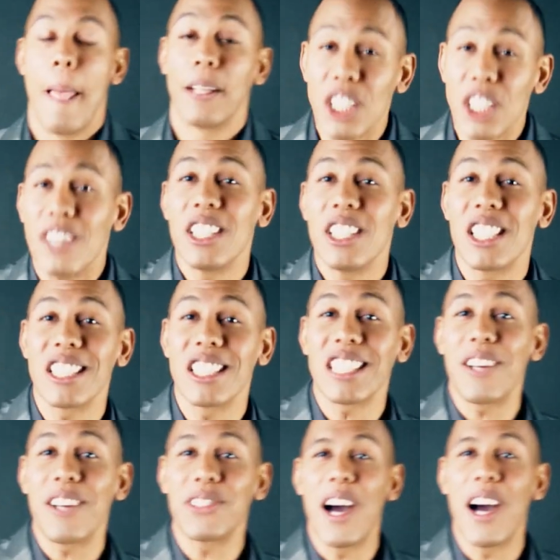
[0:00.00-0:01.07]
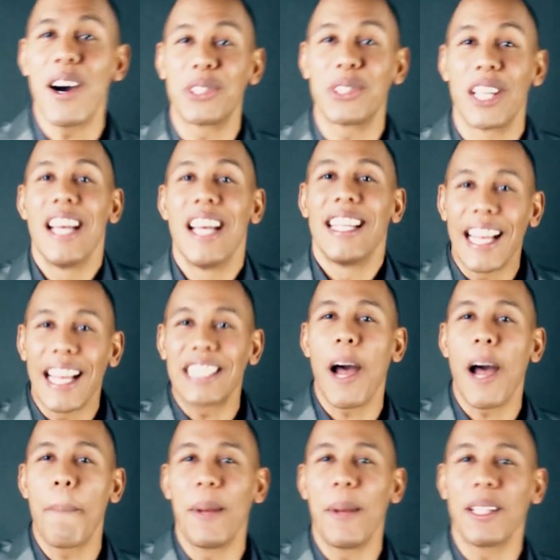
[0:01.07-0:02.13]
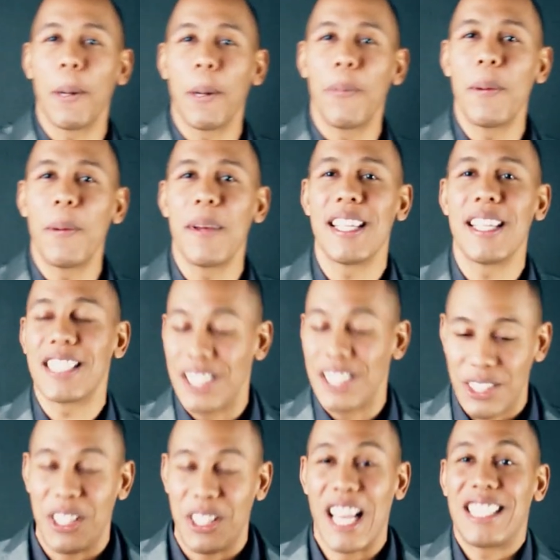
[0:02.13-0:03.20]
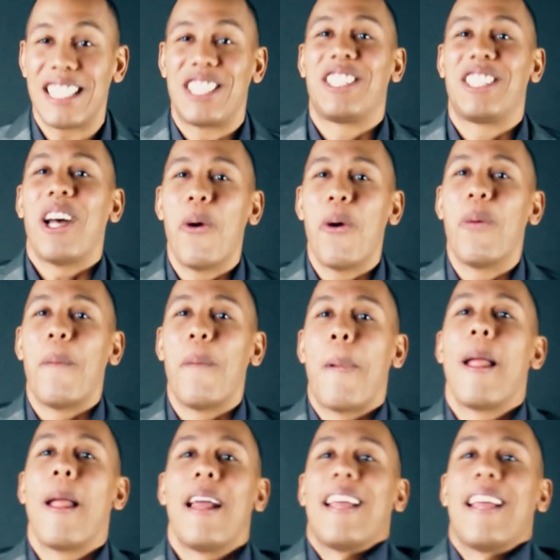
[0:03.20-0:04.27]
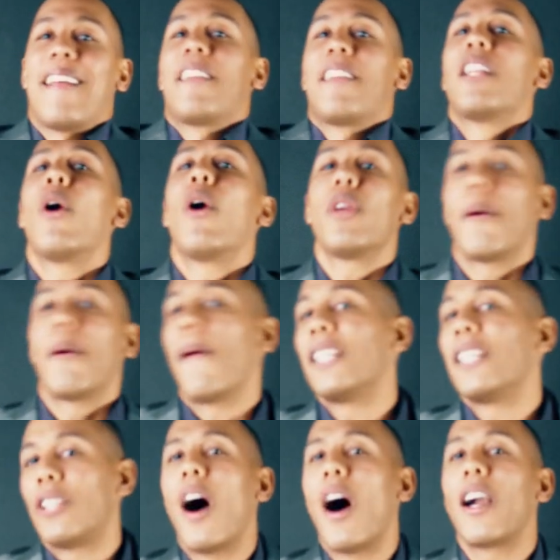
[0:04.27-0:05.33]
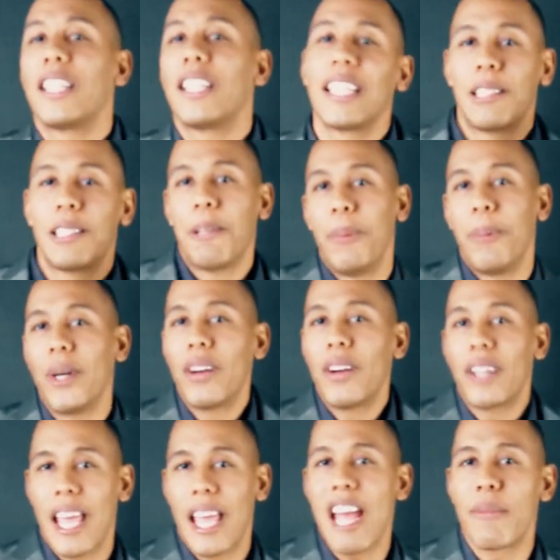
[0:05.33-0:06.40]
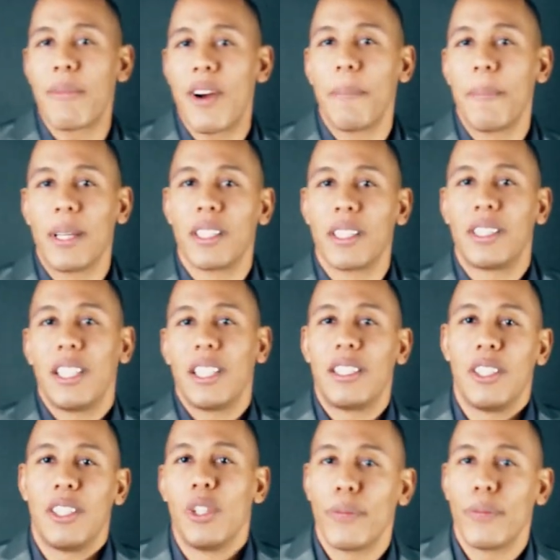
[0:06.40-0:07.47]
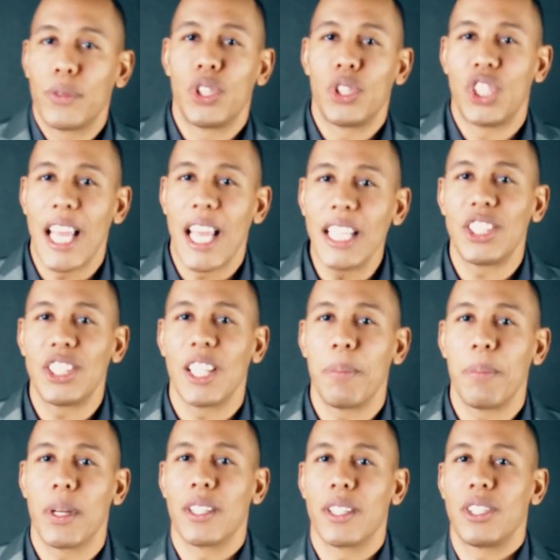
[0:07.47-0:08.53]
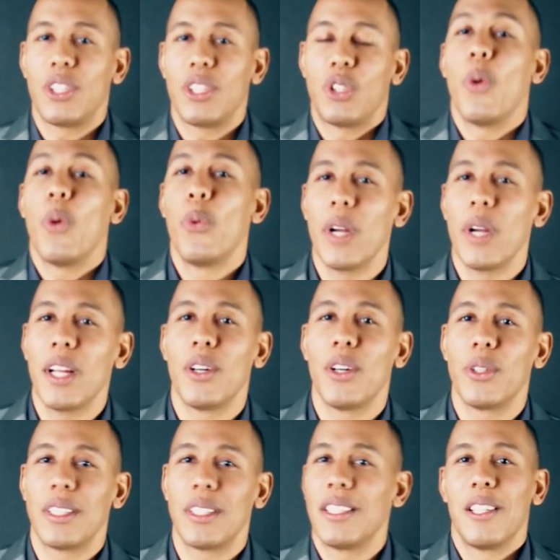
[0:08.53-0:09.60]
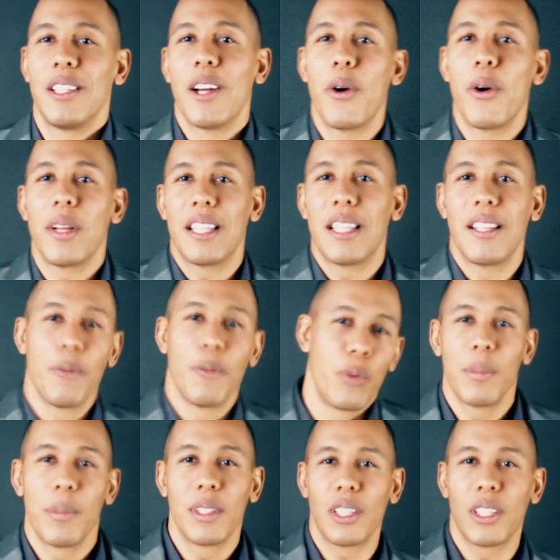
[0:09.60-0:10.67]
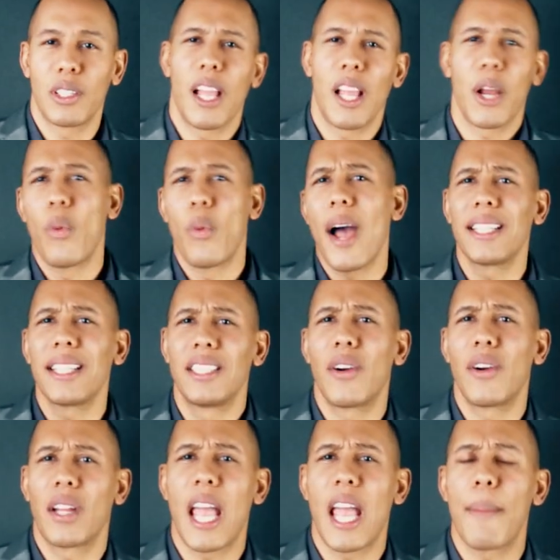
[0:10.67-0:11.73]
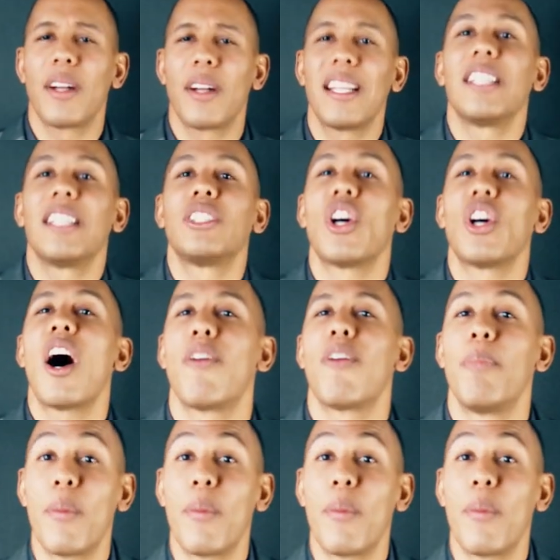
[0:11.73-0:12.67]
Seriously, that's how it goes. That's how I picked up woman. It's, it's so, you know, it's hard to, to put it on the camera because it, you have to stage it because it's so real. You know, it, women just like, why is there a camera? Then it's off.